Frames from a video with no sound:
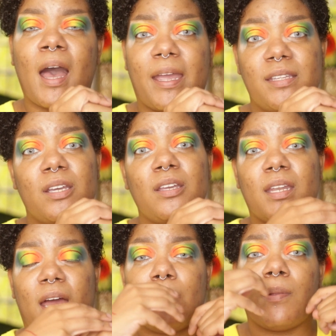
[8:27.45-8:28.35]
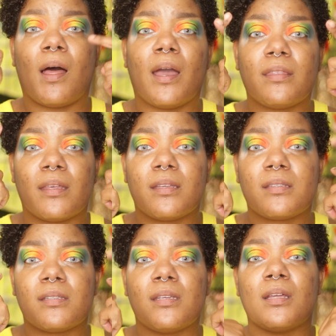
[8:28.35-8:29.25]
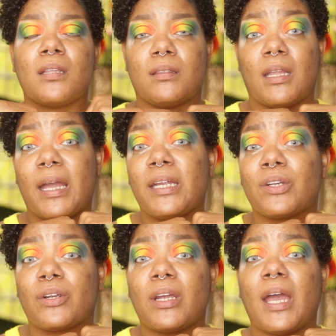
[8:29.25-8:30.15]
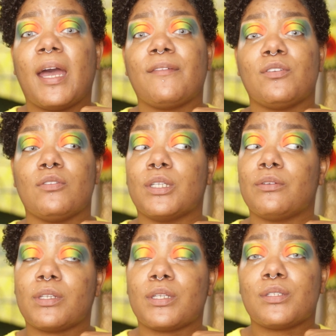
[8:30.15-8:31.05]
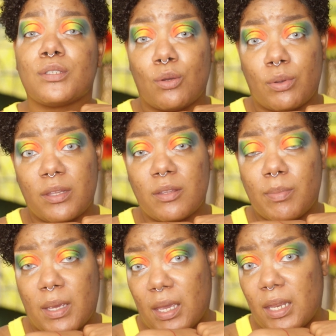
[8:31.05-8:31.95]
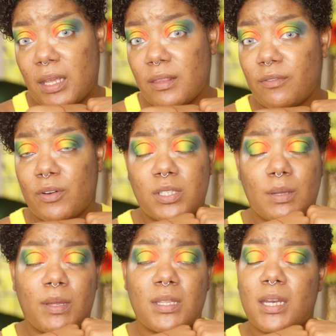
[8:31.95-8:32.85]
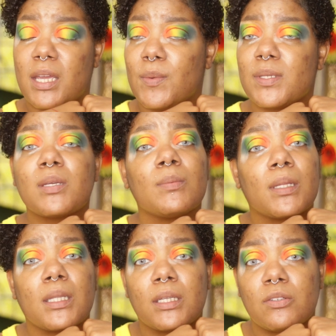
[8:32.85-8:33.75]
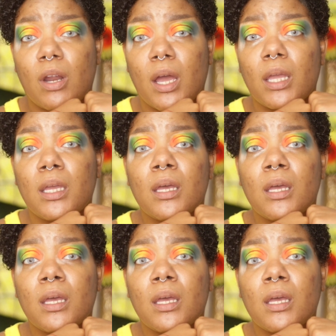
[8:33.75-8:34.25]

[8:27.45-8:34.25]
I can tell you that I applied this liner after literally soaking the pan, and the first time I did it, it was completely dry.